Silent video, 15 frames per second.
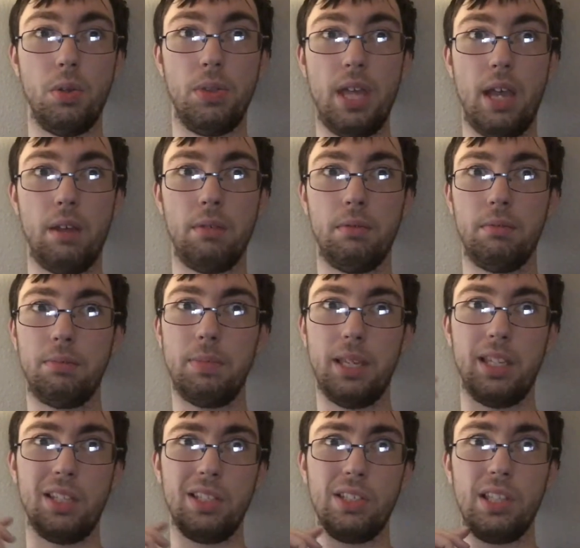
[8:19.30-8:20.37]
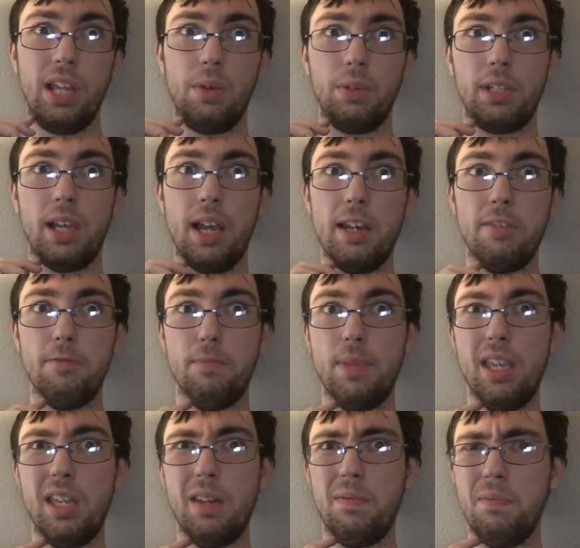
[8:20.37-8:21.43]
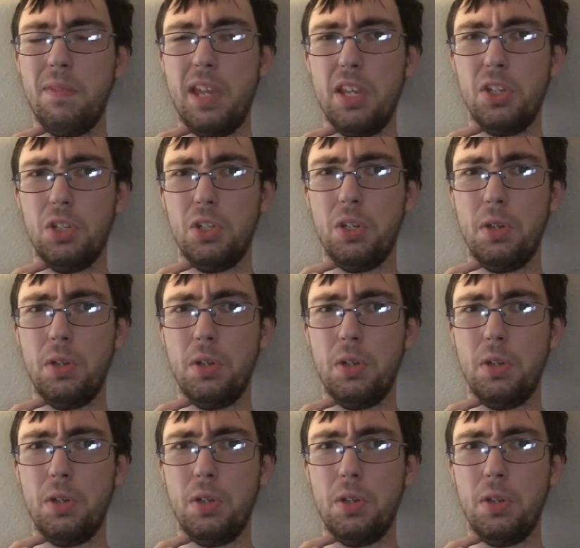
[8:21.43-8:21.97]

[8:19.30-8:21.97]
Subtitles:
that because that would kind of be an invasion